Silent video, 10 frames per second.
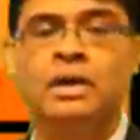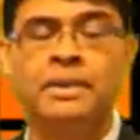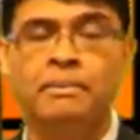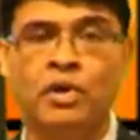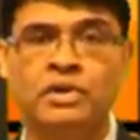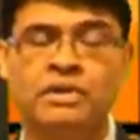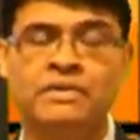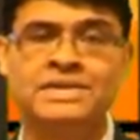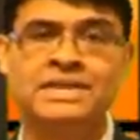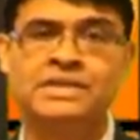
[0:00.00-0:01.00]
Important
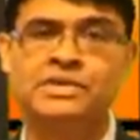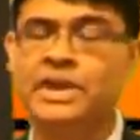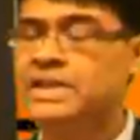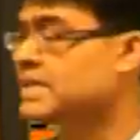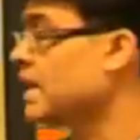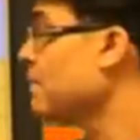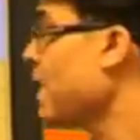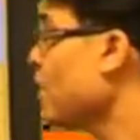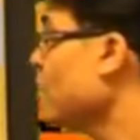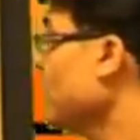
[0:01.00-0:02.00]
results today. State Bank of